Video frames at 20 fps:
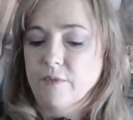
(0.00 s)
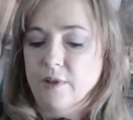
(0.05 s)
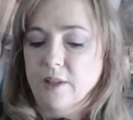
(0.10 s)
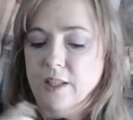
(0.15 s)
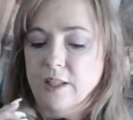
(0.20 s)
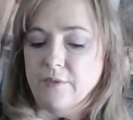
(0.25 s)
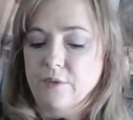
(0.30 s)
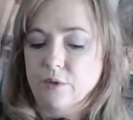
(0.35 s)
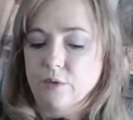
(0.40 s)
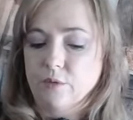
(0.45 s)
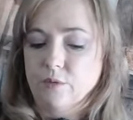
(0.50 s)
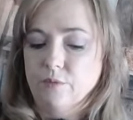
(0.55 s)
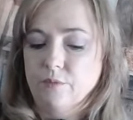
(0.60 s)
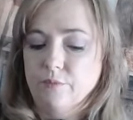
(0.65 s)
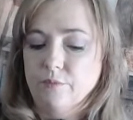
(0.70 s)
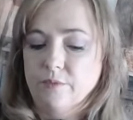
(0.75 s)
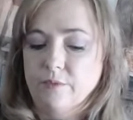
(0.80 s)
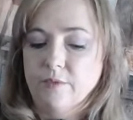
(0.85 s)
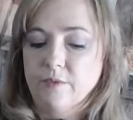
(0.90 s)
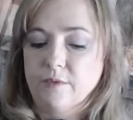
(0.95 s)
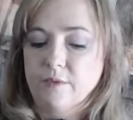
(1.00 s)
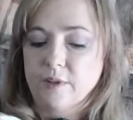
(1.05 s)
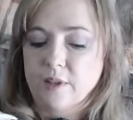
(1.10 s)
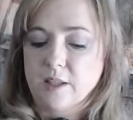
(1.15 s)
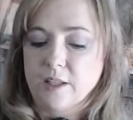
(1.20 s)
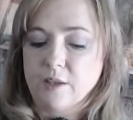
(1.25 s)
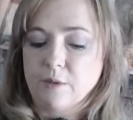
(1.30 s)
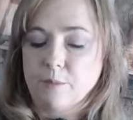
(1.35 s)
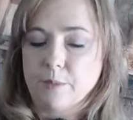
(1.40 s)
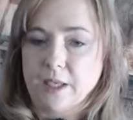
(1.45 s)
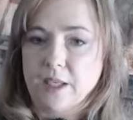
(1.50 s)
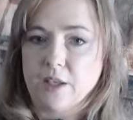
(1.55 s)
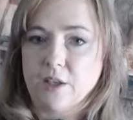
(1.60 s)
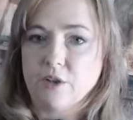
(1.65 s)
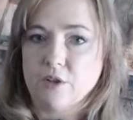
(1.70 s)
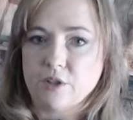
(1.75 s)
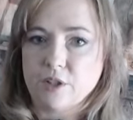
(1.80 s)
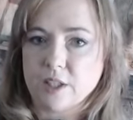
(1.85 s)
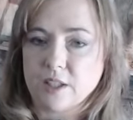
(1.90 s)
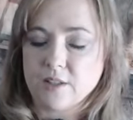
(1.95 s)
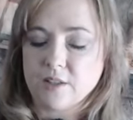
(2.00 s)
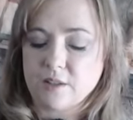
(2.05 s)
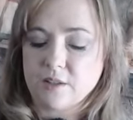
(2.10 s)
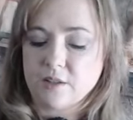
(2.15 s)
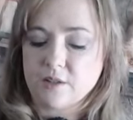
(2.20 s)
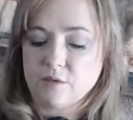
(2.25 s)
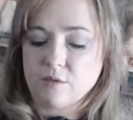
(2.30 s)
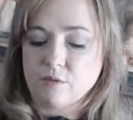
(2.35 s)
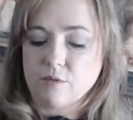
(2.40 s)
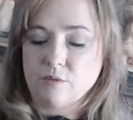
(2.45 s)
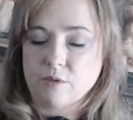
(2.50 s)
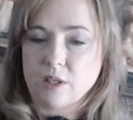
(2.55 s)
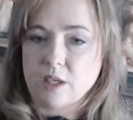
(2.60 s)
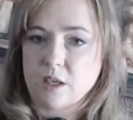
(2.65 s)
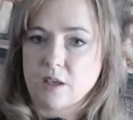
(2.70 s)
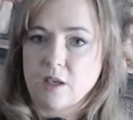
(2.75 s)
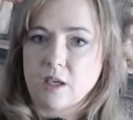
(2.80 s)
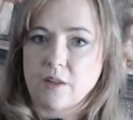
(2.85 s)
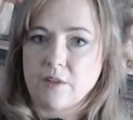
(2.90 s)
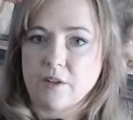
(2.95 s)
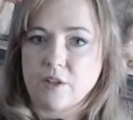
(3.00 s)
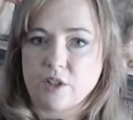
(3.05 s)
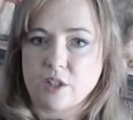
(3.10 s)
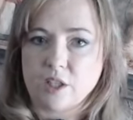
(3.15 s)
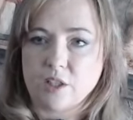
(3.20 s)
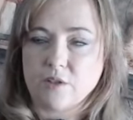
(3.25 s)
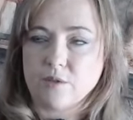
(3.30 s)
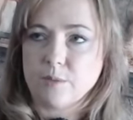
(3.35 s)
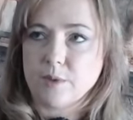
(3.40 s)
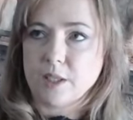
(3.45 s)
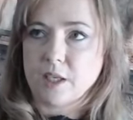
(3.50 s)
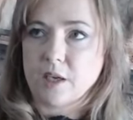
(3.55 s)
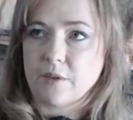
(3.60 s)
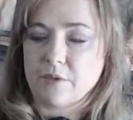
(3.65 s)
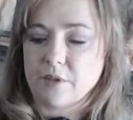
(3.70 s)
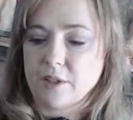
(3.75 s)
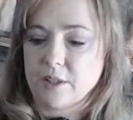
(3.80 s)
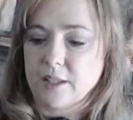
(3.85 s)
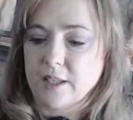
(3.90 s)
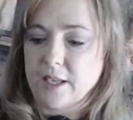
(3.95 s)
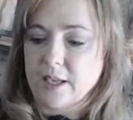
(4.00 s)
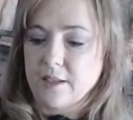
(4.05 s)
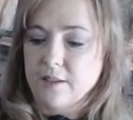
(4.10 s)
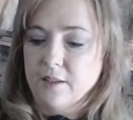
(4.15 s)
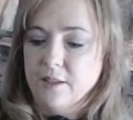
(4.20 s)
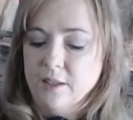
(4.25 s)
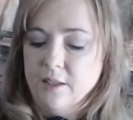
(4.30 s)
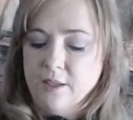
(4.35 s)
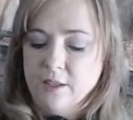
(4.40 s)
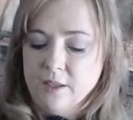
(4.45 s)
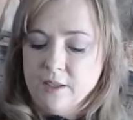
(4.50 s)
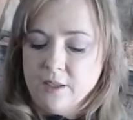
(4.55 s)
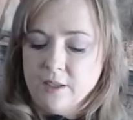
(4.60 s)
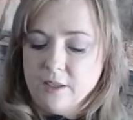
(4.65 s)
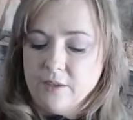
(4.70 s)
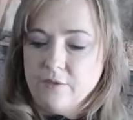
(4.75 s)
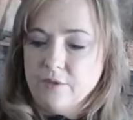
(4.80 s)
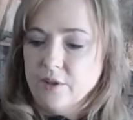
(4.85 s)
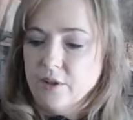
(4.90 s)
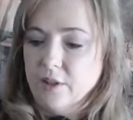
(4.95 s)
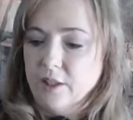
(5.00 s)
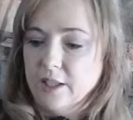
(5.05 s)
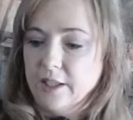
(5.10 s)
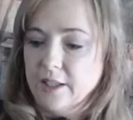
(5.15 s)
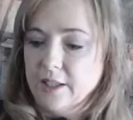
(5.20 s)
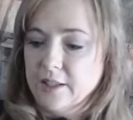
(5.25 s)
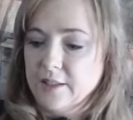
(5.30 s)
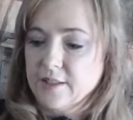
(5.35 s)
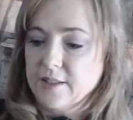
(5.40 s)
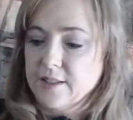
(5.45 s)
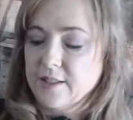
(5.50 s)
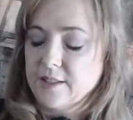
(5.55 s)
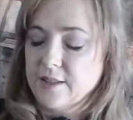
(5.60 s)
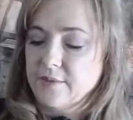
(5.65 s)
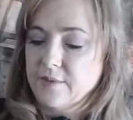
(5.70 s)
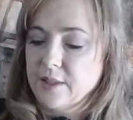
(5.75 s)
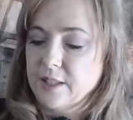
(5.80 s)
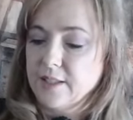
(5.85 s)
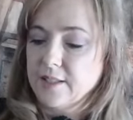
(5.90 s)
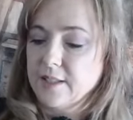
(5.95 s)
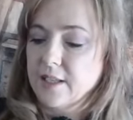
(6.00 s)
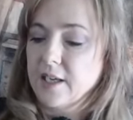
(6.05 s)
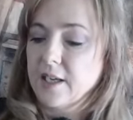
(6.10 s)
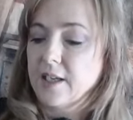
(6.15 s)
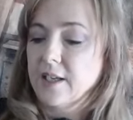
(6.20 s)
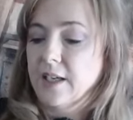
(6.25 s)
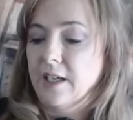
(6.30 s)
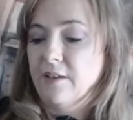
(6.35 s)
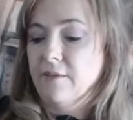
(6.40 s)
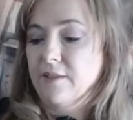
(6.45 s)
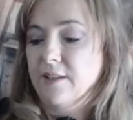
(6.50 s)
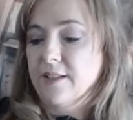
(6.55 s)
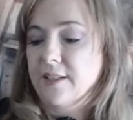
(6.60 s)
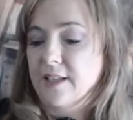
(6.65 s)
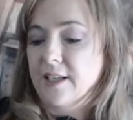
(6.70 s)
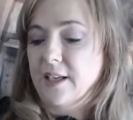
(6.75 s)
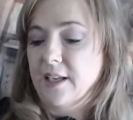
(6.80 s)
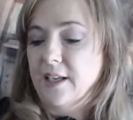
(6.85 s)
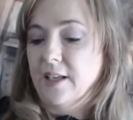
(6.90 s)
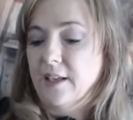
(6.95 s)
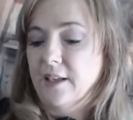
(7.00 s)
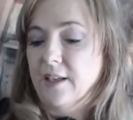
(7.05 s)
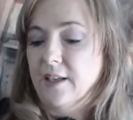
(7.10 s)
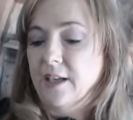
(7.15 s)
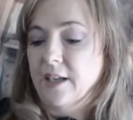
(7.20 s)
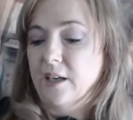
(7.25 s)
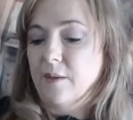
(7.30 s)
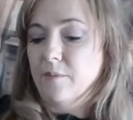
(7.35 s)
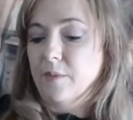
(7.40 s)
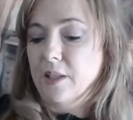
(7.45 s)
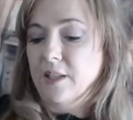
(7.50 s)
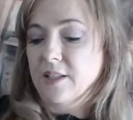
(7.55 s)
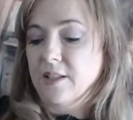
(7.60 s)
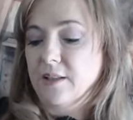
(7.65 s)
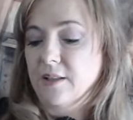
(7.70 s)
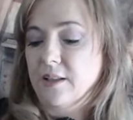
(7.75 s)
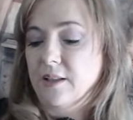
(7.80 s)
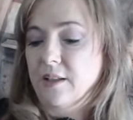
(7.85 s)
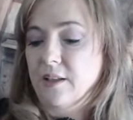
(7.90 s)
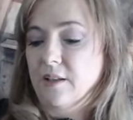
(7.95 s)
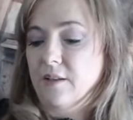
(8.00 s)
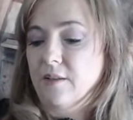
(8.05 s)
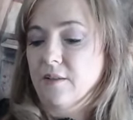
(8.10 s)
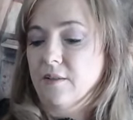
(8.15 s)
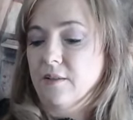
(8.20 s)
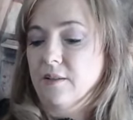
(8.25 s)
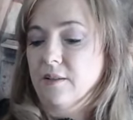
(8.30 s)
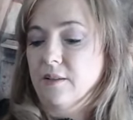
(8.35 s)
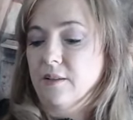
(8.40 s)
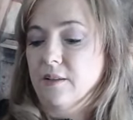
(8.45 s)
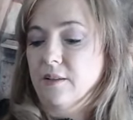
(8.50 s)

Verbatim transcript: level, there'll be no justice or other judgment other than that. I feel like it's this card here is saying um, it's the